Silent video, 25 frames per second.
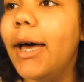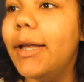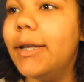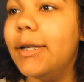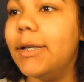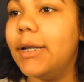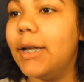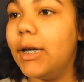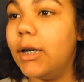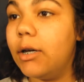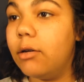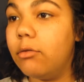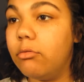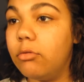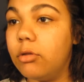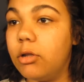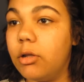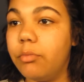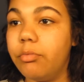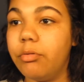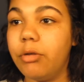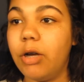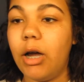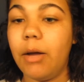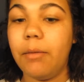and now the
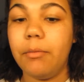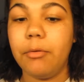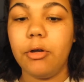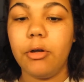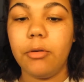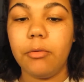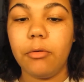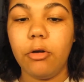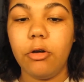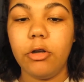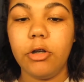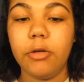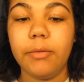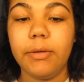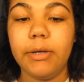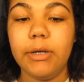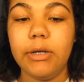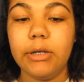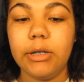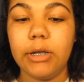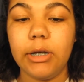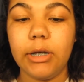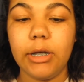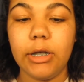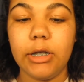primer I'm going to be
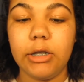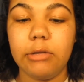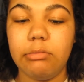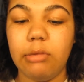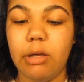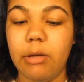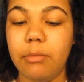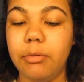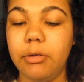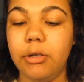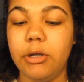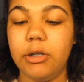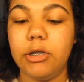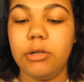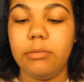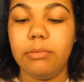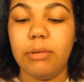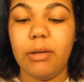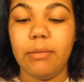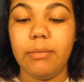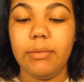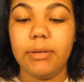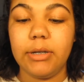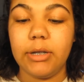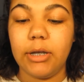using is Maybelline's
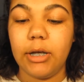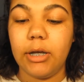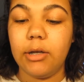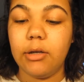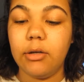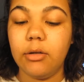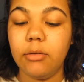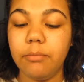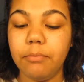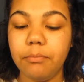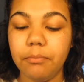Baby Skin.